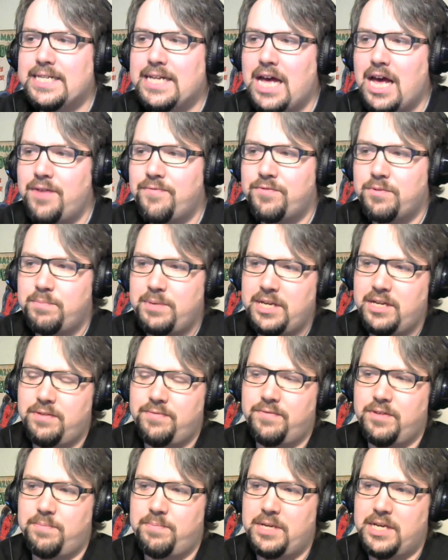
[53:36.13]
lot for being
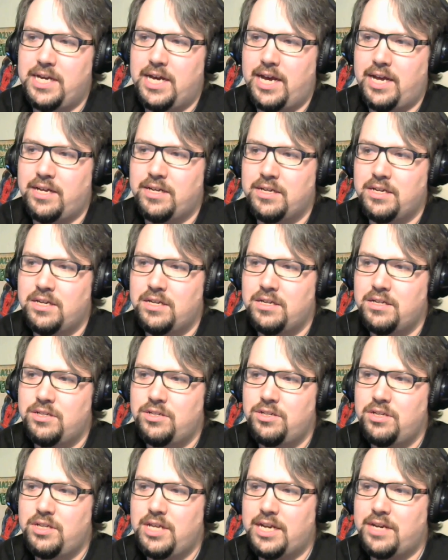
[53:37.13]
a flippy guy,
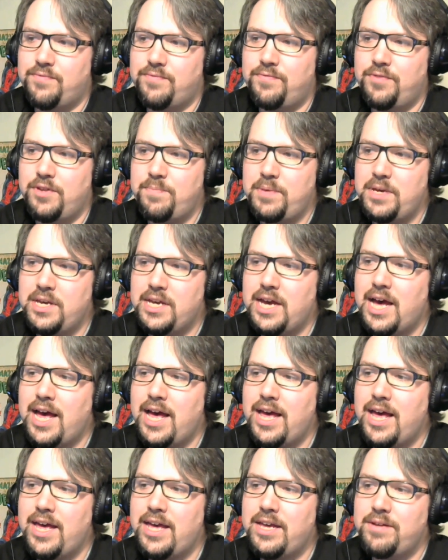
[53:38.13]
like flippy
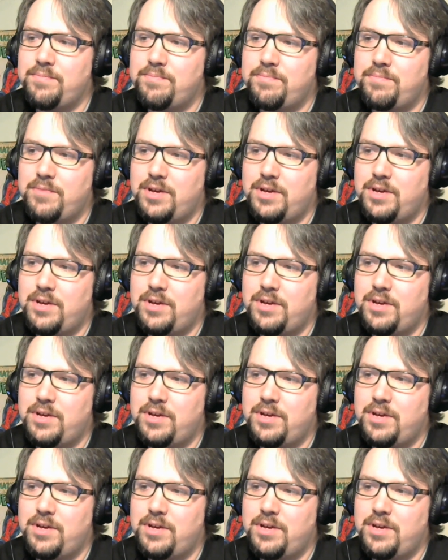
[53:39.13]
guy.